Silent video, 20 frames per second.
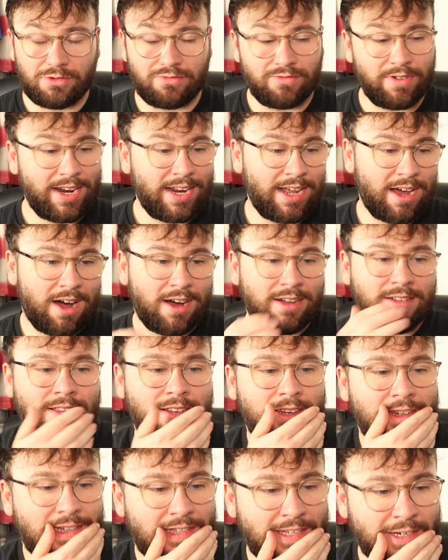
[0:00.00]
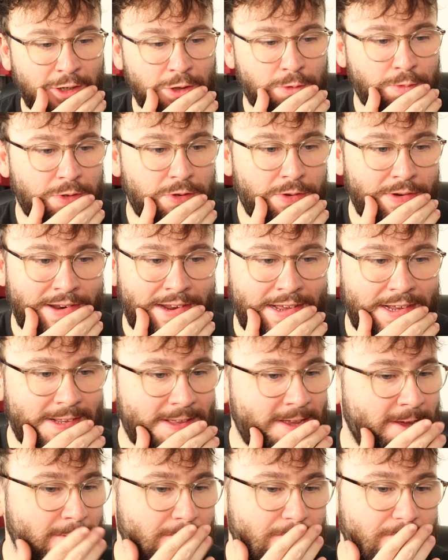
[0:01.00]
it's really hard to distinguish between these
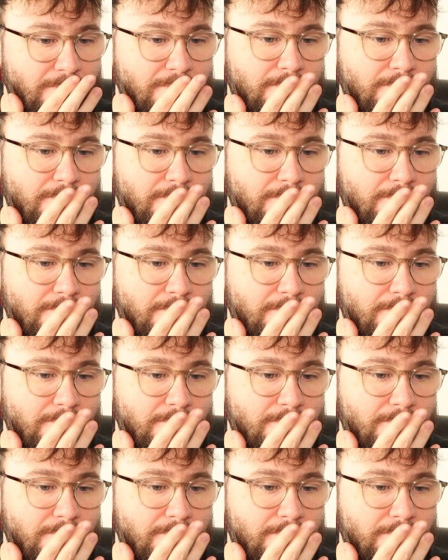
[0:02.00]
two.